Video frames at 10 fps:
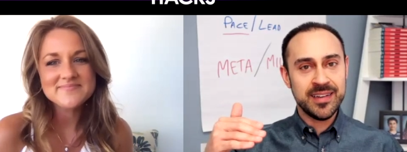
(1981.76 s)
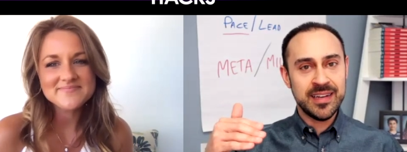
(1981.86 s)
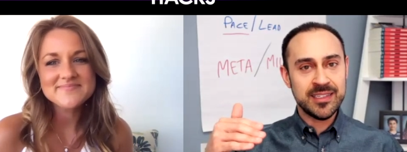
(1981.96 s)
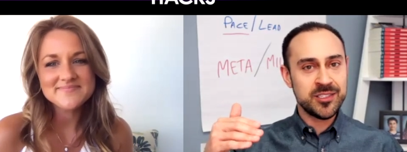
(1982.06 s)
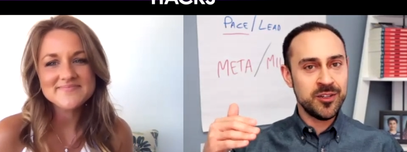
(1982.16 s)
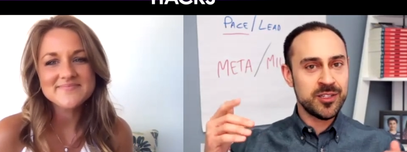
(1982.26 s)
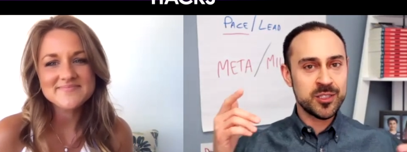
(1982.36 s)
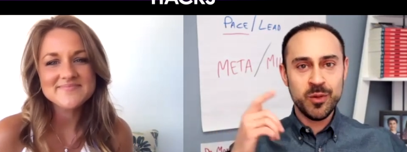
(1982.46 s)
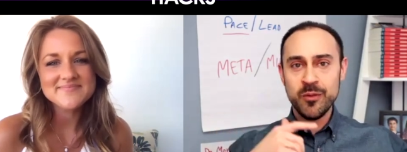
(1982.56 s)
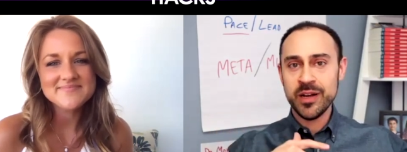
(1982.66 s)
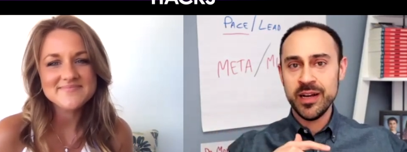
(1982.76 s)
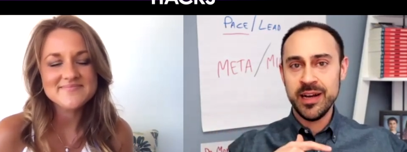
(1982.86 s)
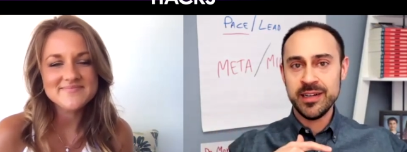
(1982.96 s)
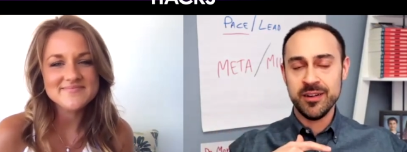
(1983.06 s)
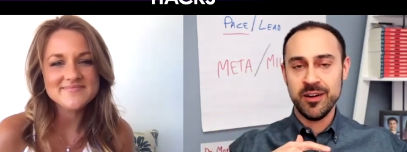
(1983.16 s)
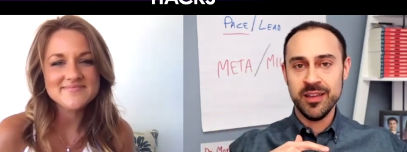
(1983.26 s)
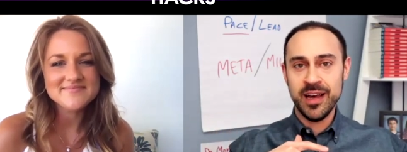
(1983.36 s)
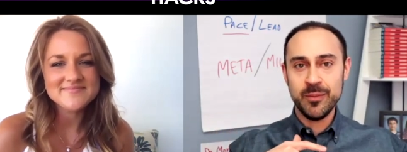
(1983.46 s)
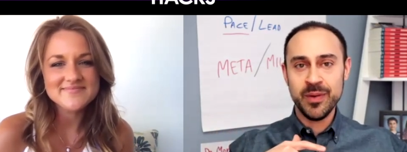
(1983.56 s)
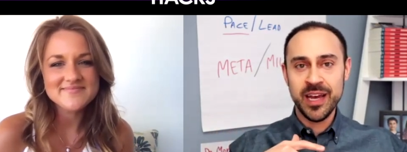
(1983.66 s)
Speaker 1: as soon as we were connected online
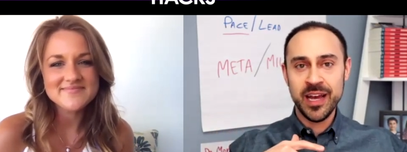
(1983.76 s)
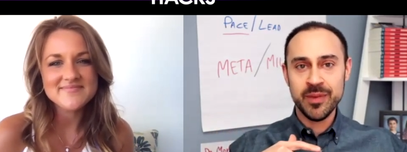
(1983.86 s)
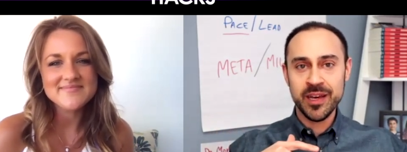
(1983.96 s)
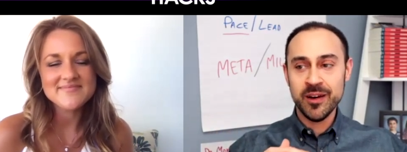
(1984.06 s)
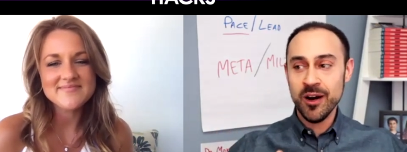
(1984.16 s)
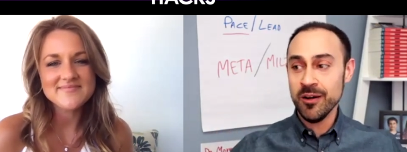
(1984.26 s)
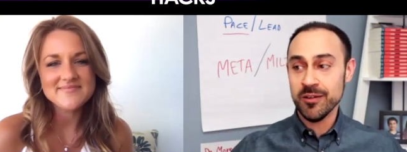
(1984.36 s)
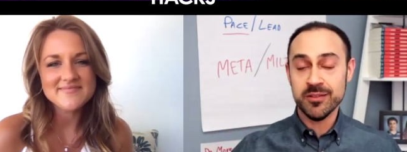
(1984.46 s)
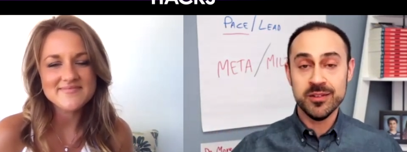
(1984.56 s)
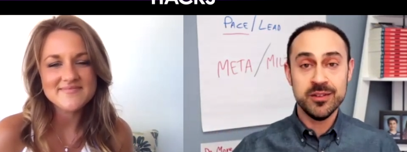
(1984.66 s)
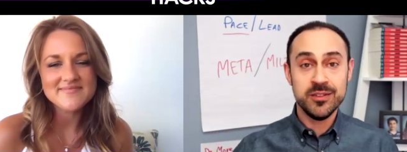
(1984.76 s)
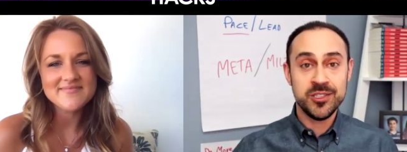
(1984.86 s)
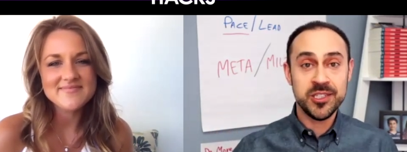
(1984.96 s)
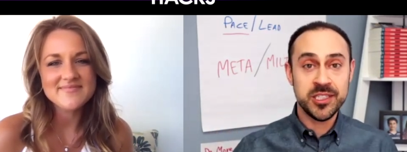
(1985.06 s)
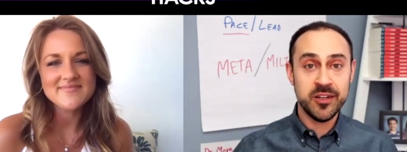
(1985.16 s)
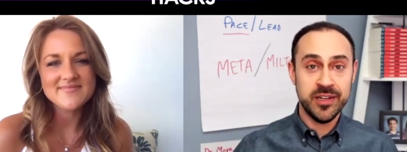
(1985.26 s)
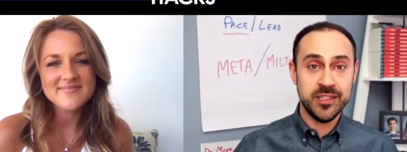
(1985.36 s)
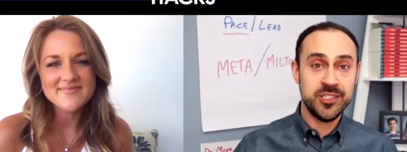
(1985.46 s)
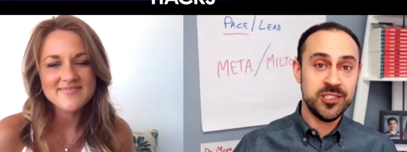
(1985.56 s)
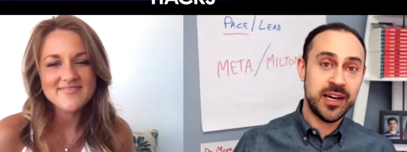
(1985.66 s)
it became the oh she's serious
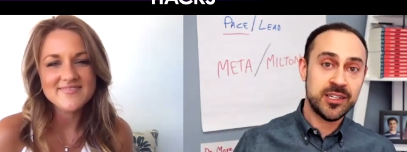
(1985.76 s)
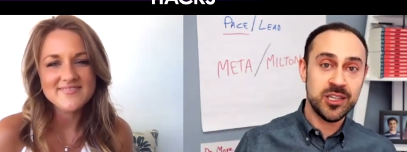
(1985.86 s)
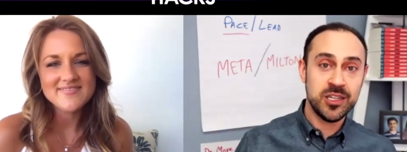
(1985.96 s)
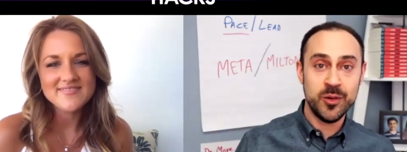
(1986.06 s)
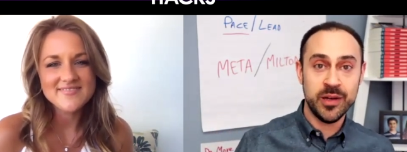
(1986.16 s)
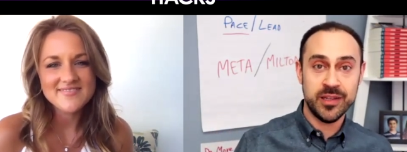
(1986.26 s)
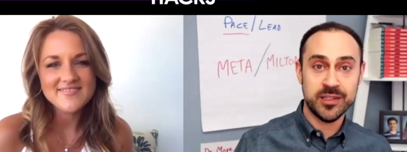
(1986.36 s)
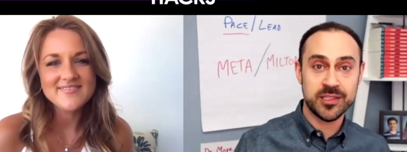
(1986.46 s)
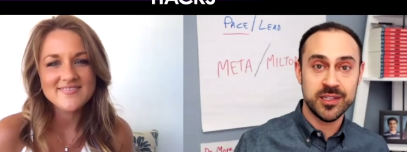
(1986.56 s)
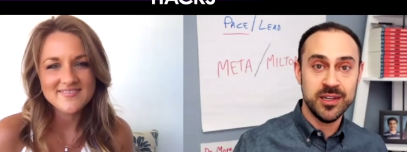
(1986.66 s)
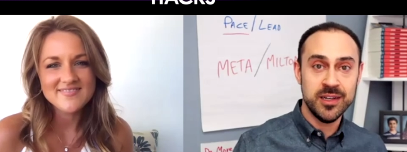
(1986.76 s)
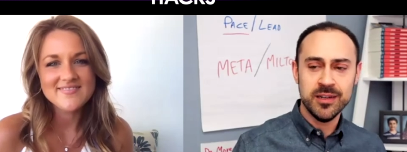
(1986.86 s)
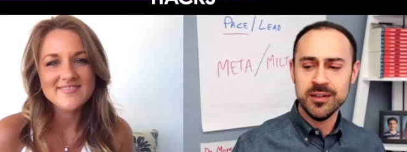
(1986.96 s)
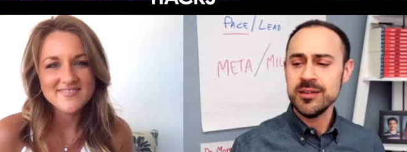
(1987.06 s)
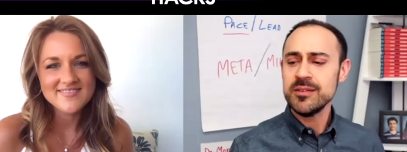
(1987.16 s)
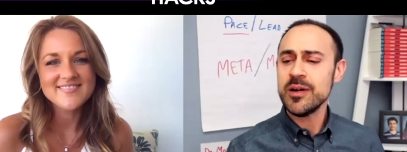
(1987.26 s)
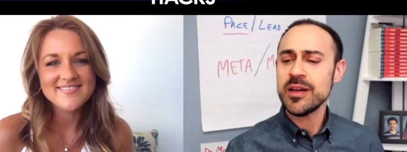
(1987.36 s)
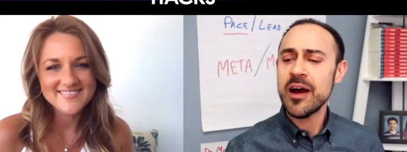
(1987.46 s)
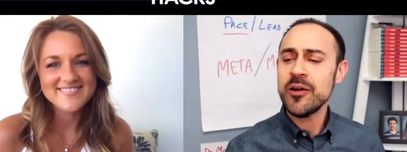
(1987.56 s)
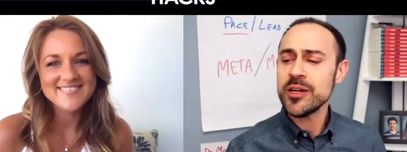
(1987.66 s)
she's actually doing this wait,
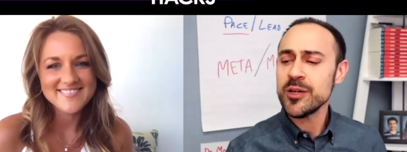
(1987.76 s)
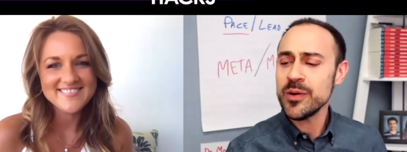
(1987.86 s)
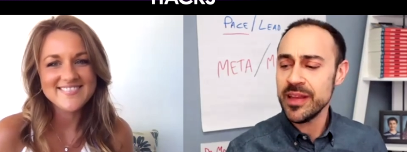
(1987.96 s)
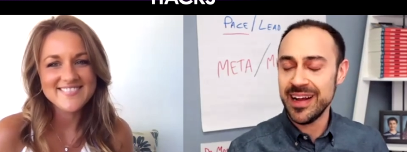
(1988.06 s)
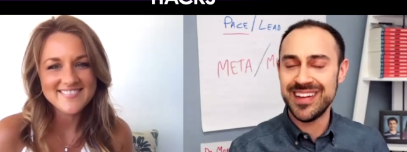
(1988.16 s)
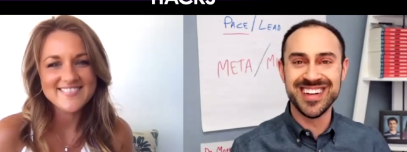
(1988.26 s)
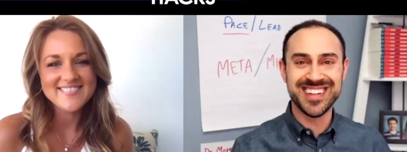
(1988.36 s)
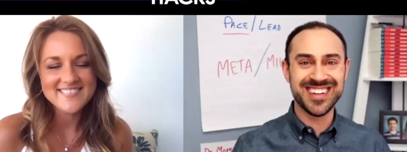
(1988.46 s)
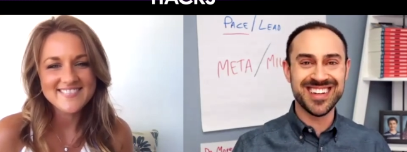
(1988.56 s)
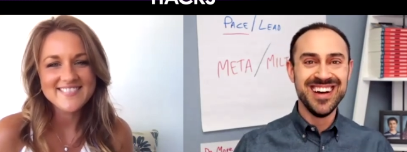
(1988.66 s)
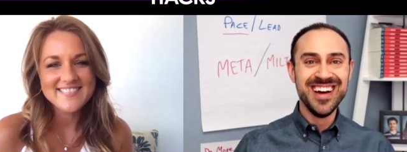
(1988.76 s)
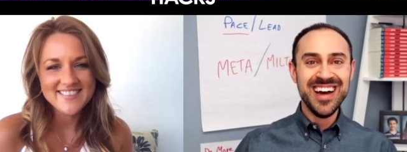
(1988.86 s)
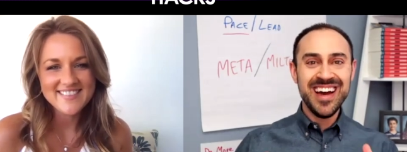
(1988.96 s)
how are you doing that? and,